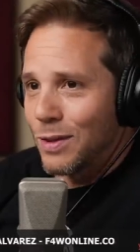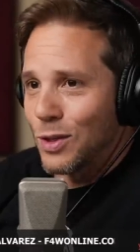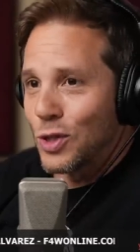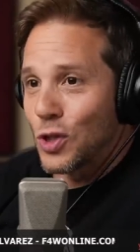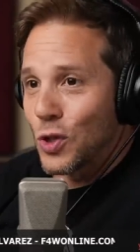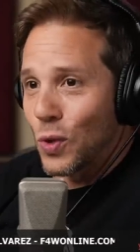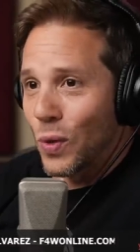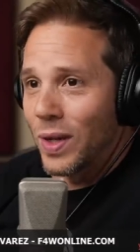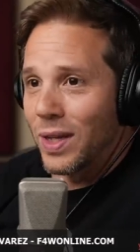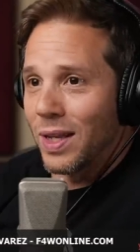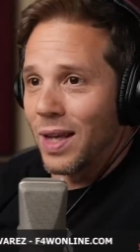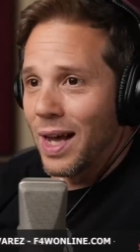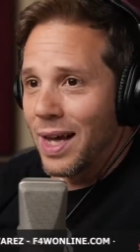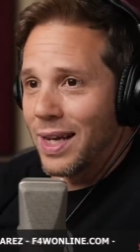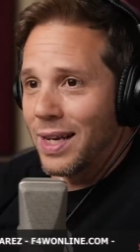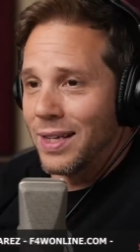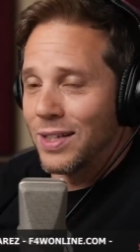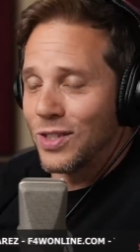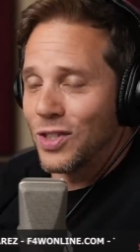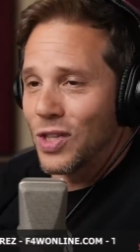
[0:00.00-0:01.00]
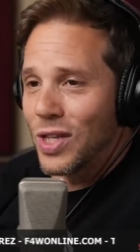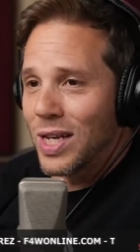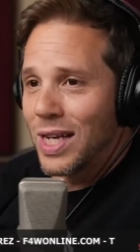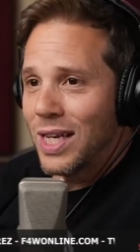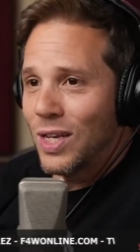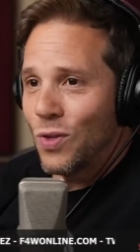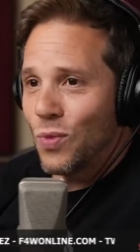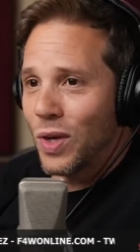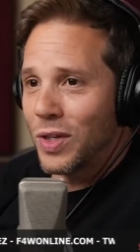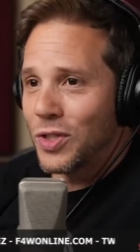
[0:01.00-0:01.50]
The storyline is that
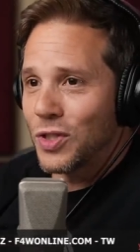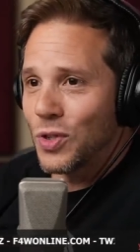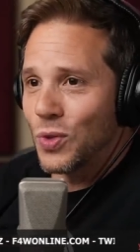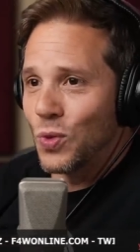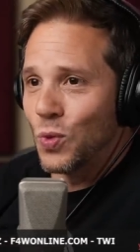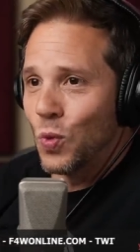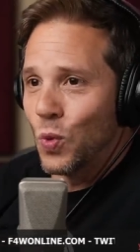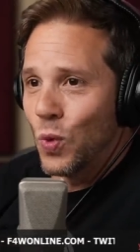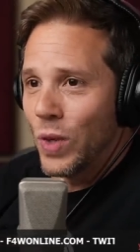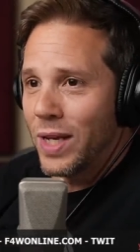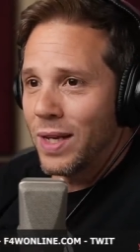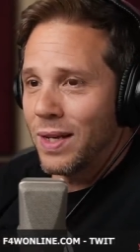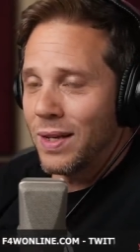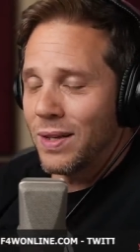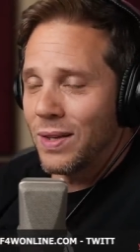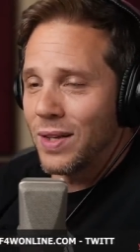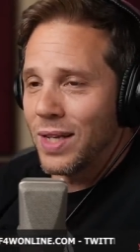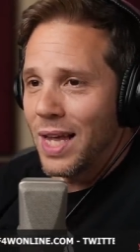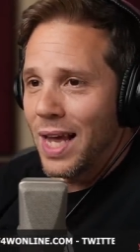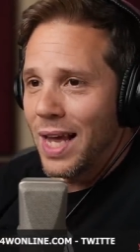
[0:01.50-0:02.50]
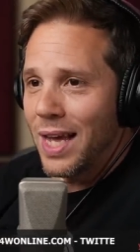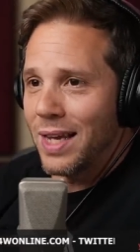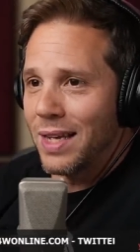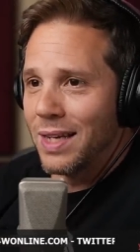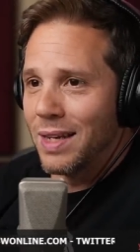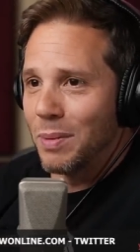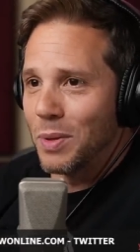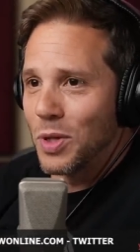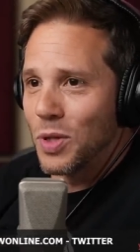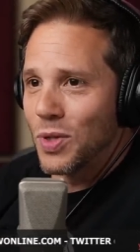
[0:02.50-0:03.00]
he wants to win
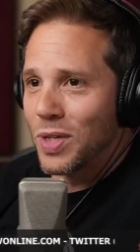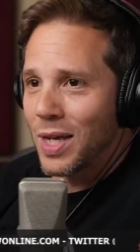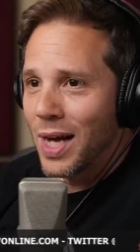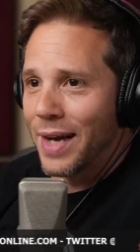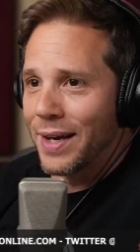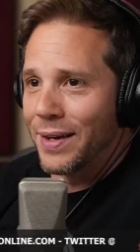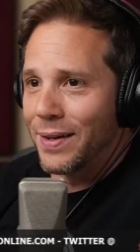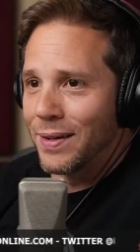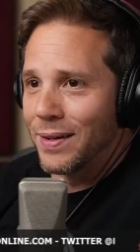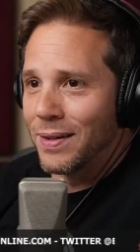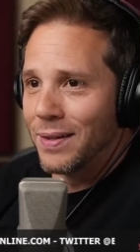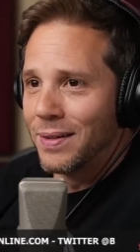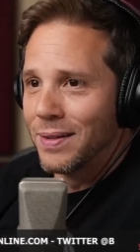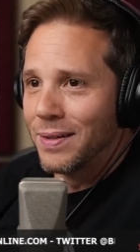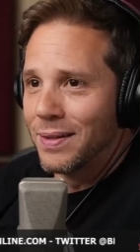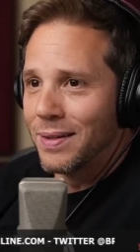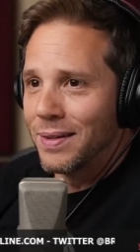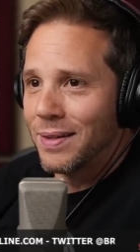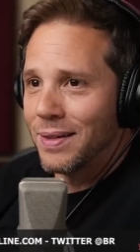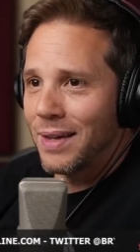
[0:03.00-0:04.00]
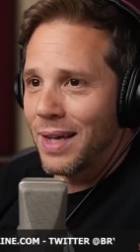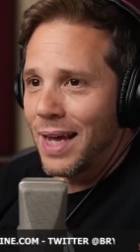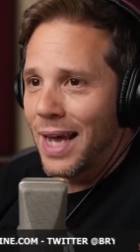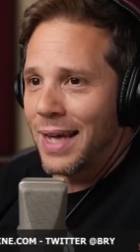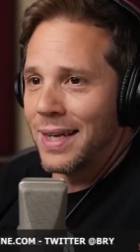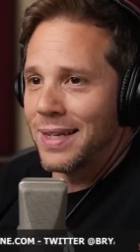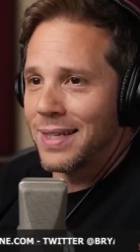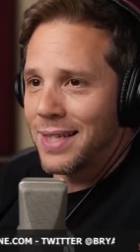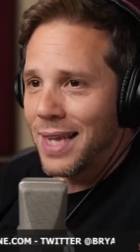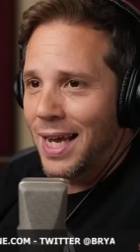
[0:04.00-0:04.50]
the AEW title
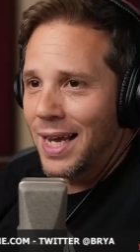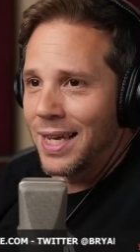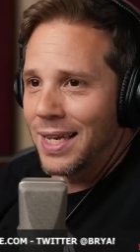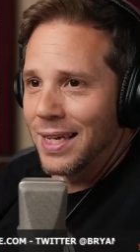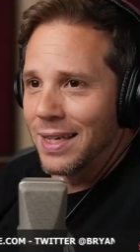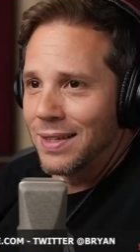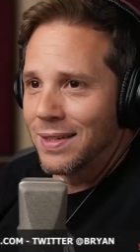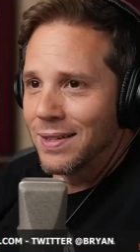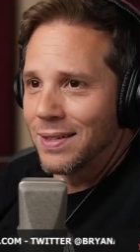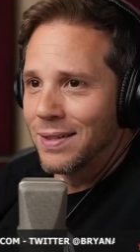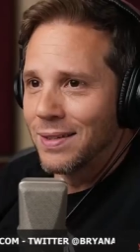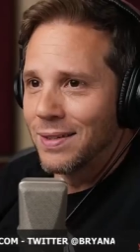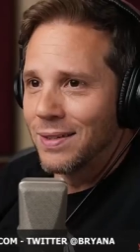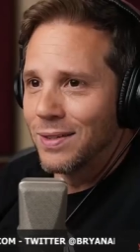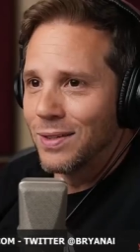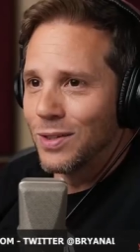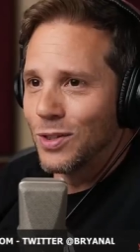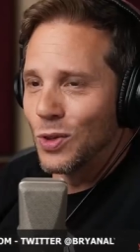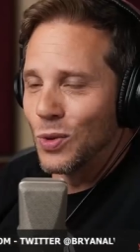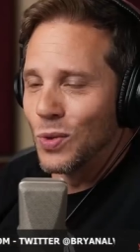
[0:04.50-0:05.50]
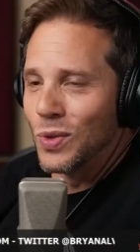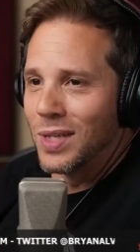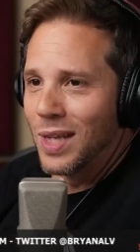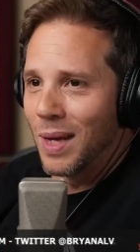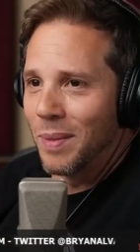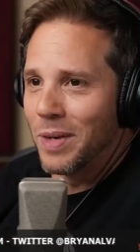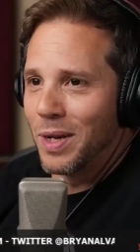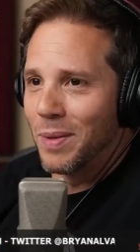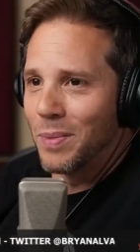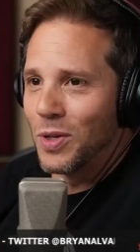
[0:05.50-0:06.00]
and take it to
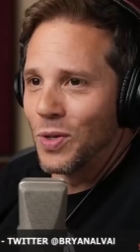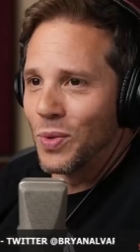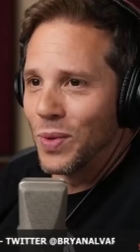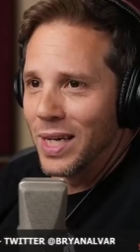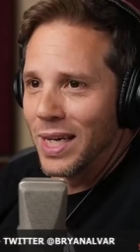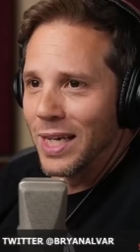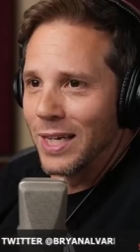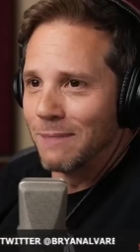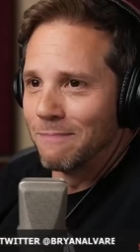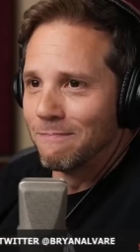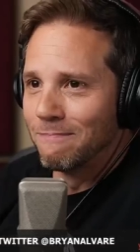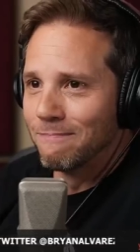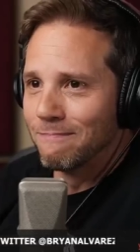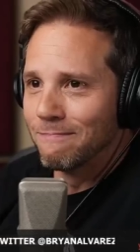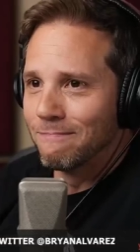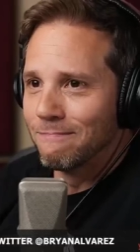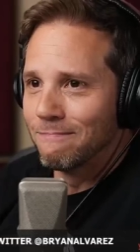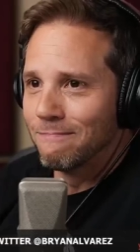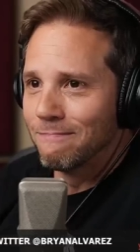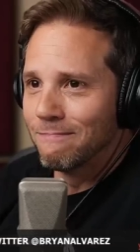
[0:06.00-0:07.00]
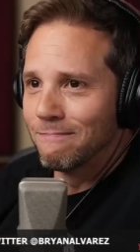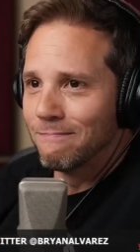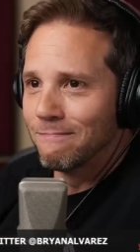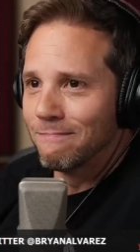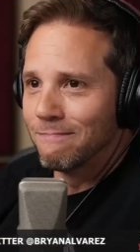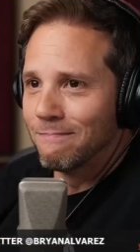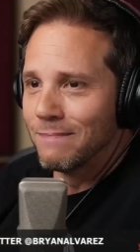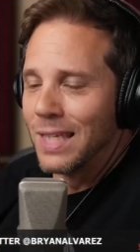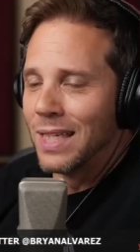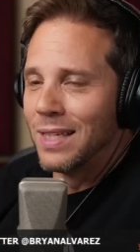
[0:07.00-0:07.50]
WWE
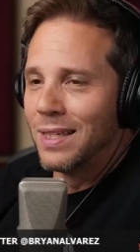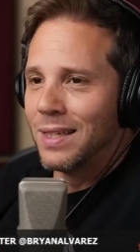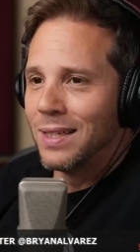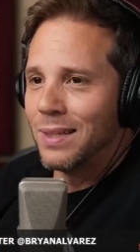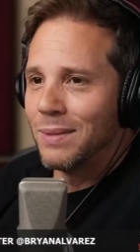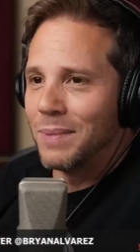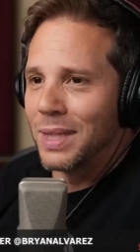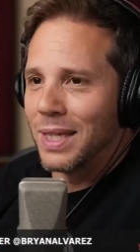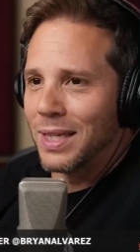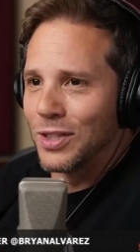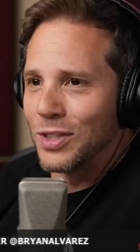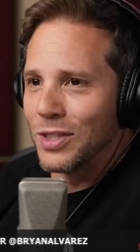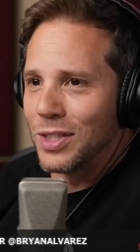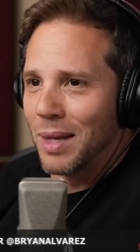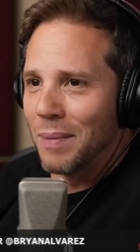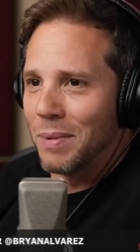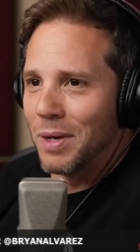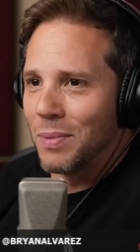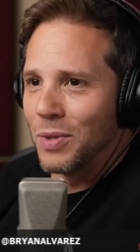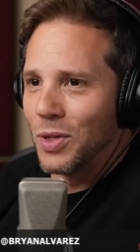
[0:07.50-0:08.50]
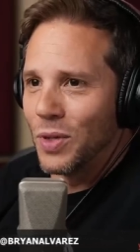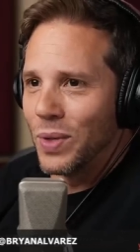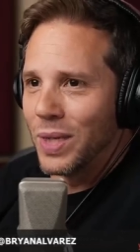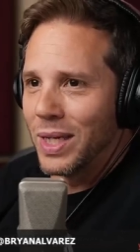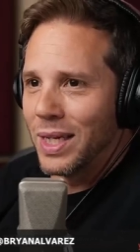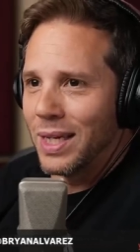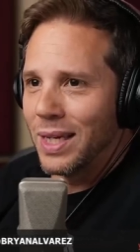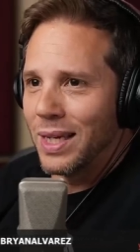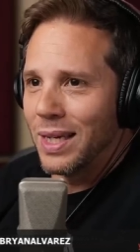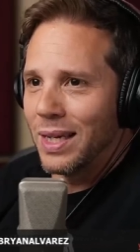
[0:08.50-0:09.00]
because
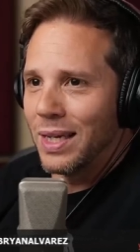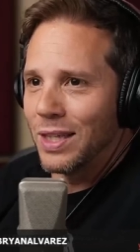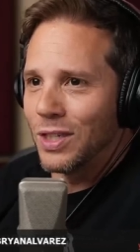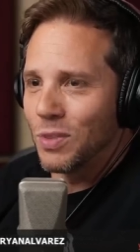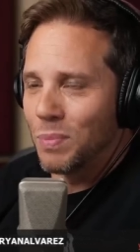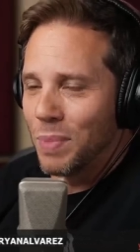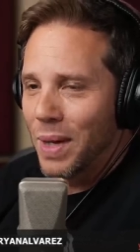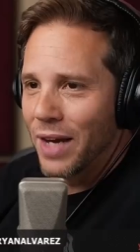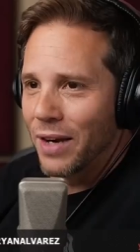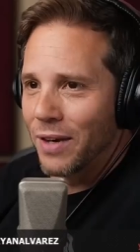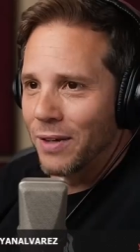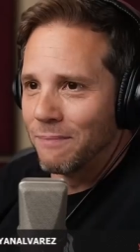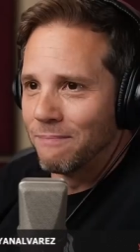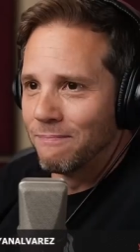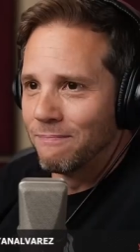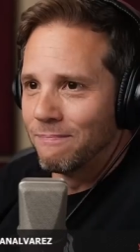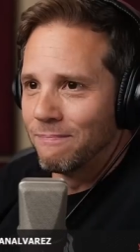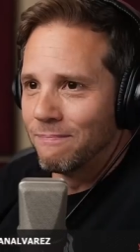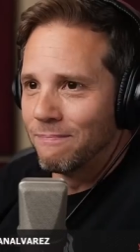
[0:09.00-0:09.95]
WWE is better.